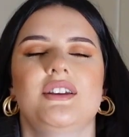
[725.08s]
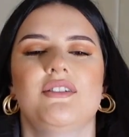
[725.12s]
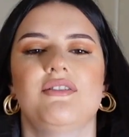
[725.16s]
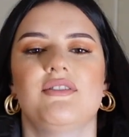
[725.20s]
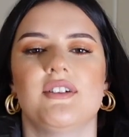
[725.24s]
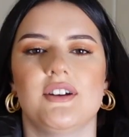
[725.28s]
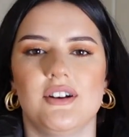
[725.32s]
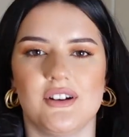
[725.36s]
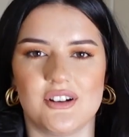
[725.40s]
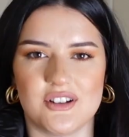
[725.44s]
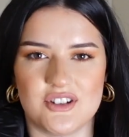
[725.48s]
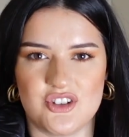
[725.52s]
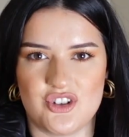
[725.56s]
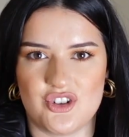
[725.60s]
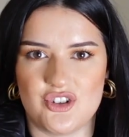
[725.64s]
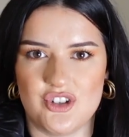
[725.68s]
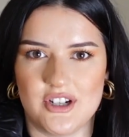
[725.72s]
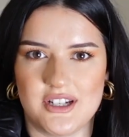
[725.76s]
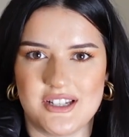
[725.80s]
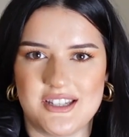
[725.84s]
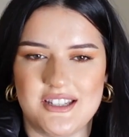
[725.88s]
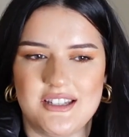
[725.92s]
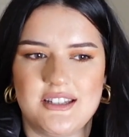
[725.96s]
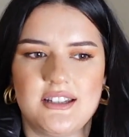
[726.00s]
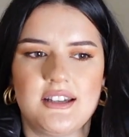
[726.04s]
and you feel
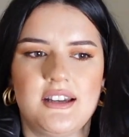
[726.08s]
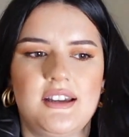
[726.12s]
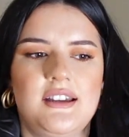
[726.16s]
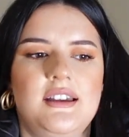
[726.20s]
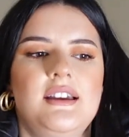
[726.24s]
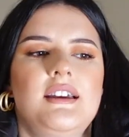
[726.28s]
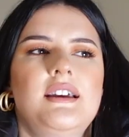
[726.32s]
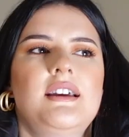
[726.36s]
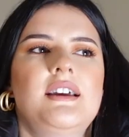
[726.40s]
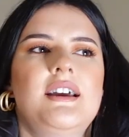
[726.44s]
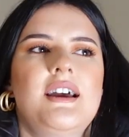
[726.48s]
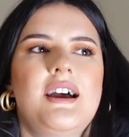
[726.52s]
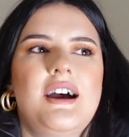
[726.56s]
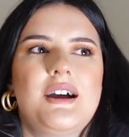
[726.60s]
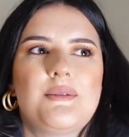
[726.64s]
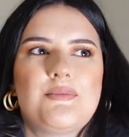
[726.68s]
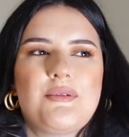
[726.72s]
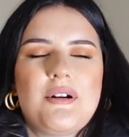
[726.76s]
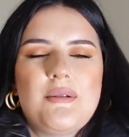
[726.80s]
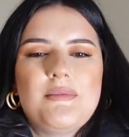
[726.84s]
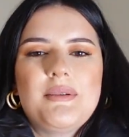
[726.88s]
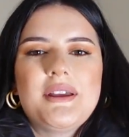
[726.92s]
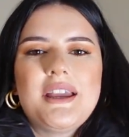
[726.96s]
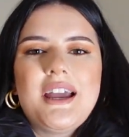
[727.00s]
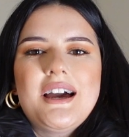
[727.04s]
constricted, I'd
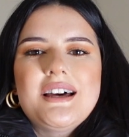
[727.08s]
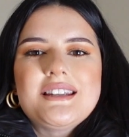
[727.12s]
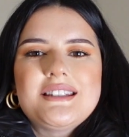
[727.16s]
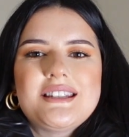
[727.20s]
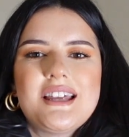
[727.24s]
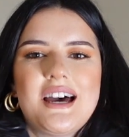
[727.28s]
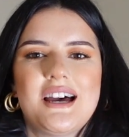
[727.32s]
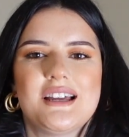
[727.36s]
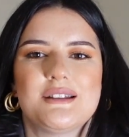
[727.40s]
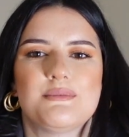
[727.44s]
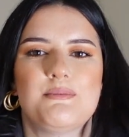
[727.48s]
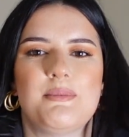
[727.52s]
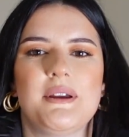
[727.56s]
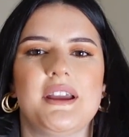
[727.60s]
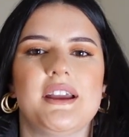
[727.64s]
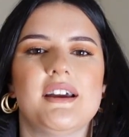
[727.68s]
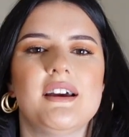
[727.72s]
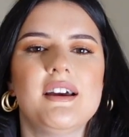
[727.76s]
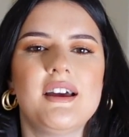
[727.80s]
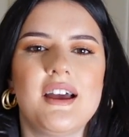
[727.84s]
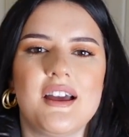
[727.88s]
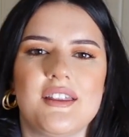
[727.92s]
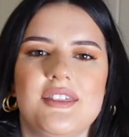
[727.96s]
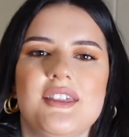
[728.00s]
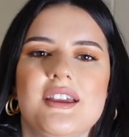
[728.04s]
probably get a size bigger.
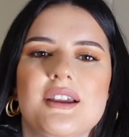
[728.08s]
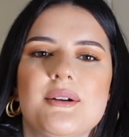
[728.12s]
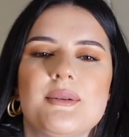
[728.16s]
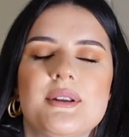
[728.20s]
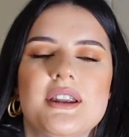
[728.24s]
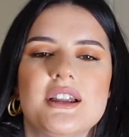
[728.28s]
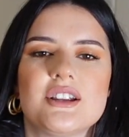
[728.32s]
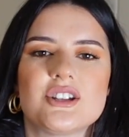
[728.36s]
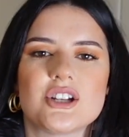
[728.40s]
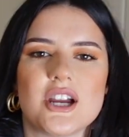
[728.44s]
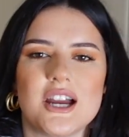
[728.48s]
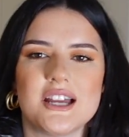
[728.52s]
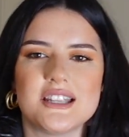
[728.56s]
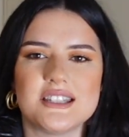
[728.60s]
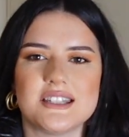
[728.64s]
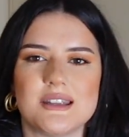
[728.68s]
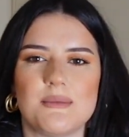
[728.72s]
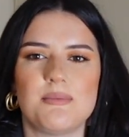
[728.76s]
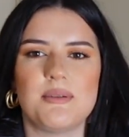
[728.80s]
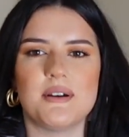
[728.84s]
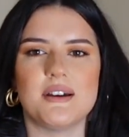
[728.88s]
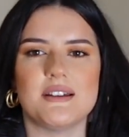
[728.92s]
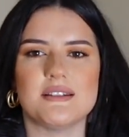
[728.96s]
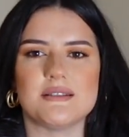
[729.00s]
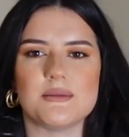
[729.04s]
I think when I try
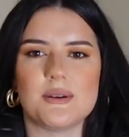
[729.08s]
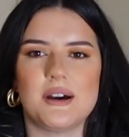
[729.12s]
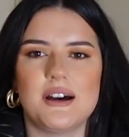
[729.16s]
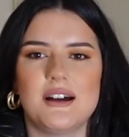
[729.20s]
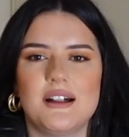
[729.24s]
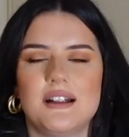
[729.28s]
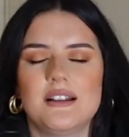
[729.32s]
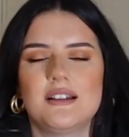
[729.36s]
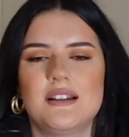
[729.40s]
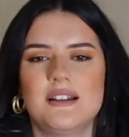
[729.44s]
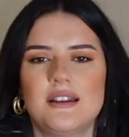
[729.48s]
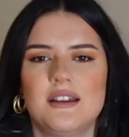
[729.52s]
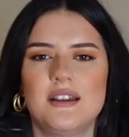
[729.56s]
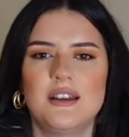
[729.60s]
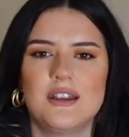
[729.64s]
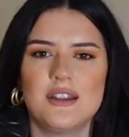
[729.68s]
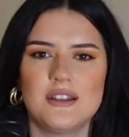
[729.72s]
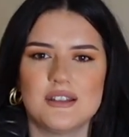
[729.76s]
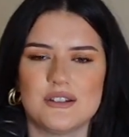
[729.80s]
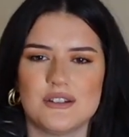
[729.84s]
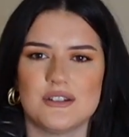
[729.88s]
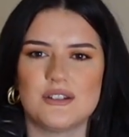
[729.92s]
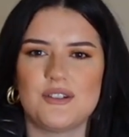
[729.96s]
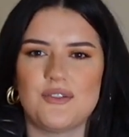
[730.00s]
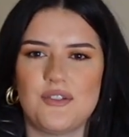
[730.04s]
zip it as well,
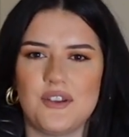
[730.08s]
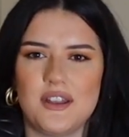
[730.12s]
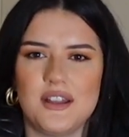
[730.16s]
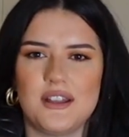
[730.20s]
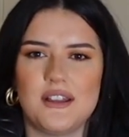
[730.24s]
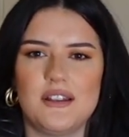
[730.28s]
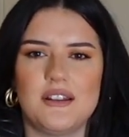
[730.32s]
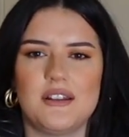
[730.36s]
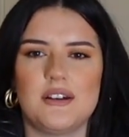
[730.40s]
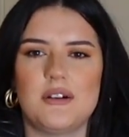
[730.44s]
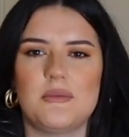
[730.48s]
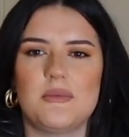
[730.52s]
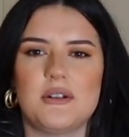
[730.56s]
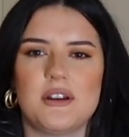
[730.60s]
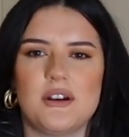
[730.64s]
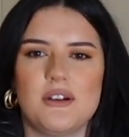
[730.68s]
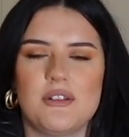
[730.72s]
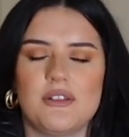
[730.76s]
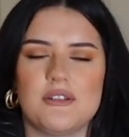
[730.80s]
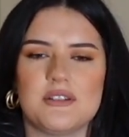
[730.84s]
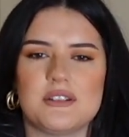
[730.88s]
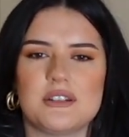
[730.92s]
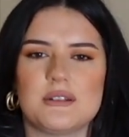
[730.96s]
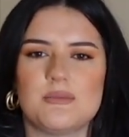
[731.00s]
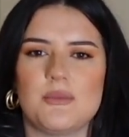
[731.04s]
it does feel a little bit
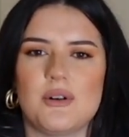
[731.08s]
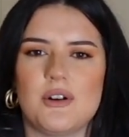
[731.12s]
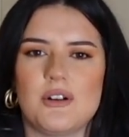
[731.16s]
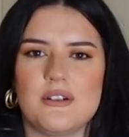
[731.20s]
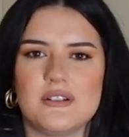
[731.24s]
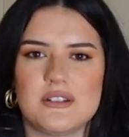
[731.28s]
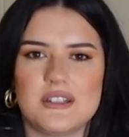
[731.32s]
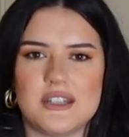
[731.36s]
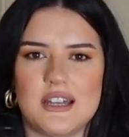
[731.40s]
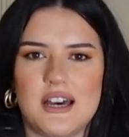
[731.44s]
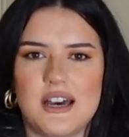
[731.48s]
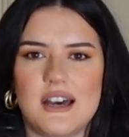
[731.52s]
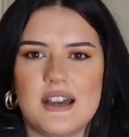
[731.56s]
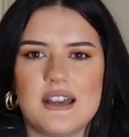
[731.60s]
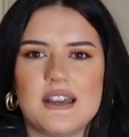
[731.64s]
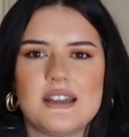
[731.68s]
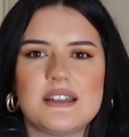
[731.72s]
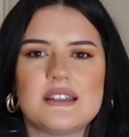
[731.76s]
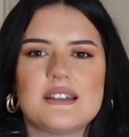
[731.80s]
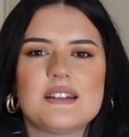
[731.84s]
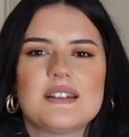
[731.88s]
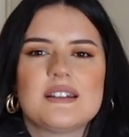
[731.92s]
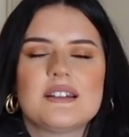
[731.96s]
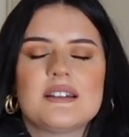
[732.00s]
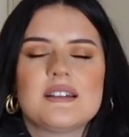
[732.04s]
on the small
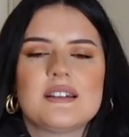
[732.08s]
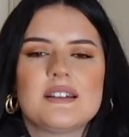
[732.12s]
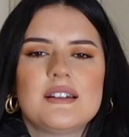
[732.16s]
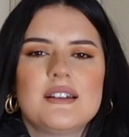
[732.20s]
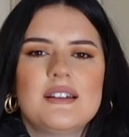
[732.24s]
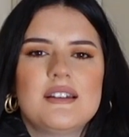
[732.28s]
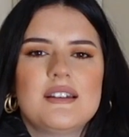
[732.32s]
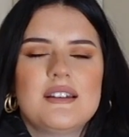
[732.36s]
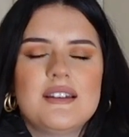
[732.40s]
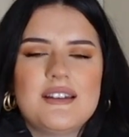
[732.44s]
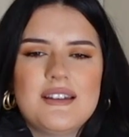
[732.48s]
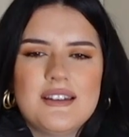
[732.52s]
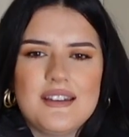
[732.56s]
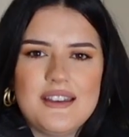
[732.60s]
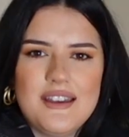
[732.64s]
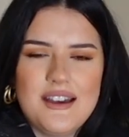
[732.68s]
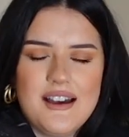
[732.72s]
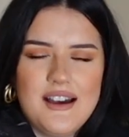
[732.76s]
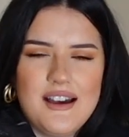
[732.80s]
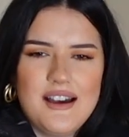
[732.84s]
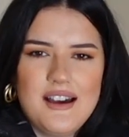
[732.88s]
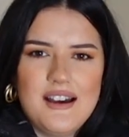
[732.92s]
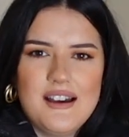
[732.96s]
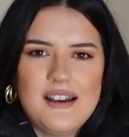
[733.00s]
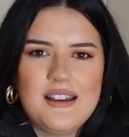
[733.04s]
side.
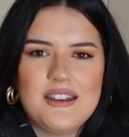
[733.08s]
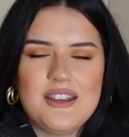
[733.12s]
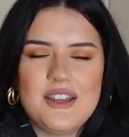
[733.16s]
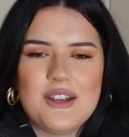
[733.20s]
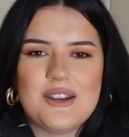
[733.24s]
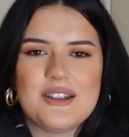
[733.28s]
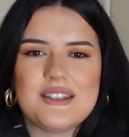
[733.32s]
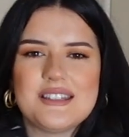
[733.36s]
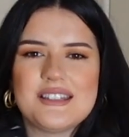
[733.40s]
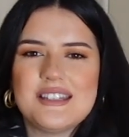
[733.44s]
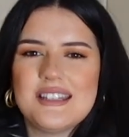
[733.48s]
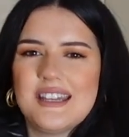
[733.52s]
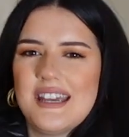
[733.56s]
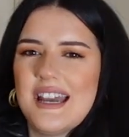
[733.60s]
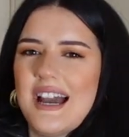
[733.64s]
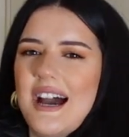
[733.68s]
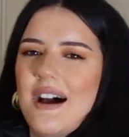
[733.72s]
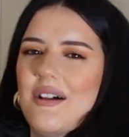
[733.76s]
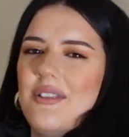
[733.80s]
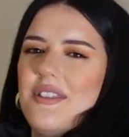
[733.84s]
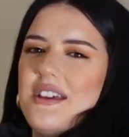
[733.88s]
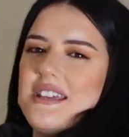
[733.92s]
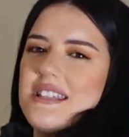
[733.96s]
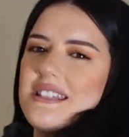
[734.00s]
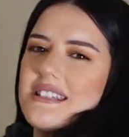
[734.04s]
Yeah, you can see
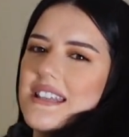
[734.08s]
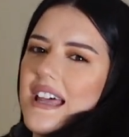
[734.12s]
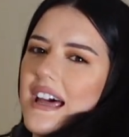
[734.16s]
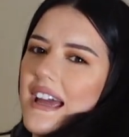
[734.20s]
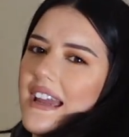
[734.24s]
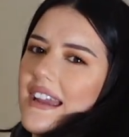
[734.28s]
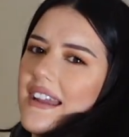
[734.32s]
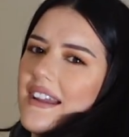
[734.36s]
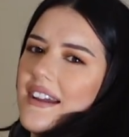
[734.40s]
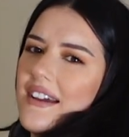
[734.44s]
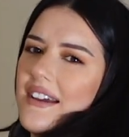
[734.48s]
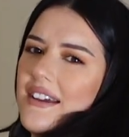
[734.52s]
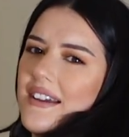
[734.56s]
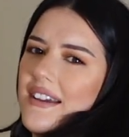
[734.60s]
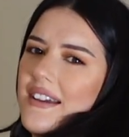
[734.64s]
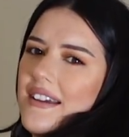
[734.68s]
how this, like,